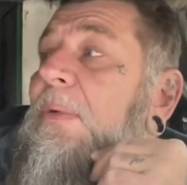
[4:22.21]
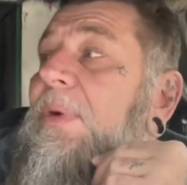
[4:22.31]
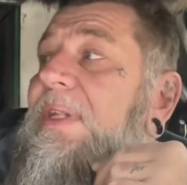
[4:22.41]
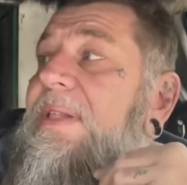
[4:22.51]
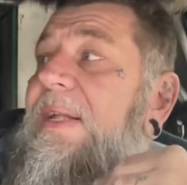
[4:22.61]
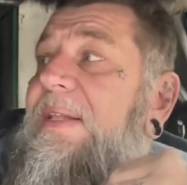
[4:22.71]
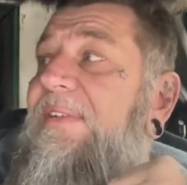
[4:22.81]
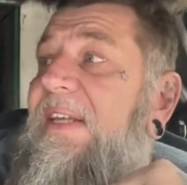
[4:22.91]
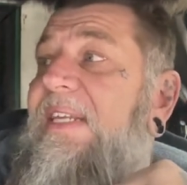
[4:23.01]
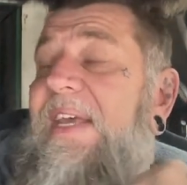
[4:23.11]
with the
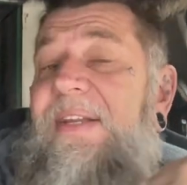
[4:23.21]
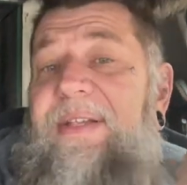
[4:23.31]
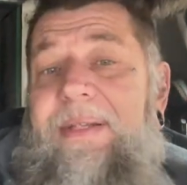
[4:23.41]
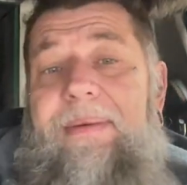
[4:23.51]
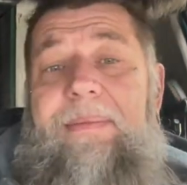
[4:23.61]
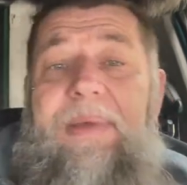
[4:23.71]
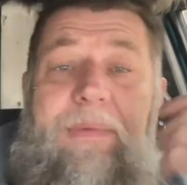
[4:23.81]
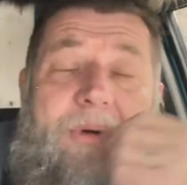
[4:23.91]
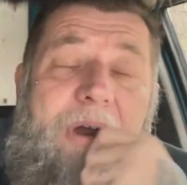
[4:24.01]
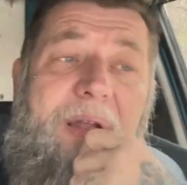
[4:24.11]
615s, I mean,
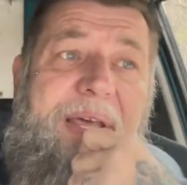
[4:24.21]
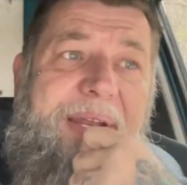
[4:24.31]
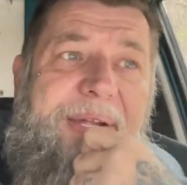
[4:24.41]
people call in,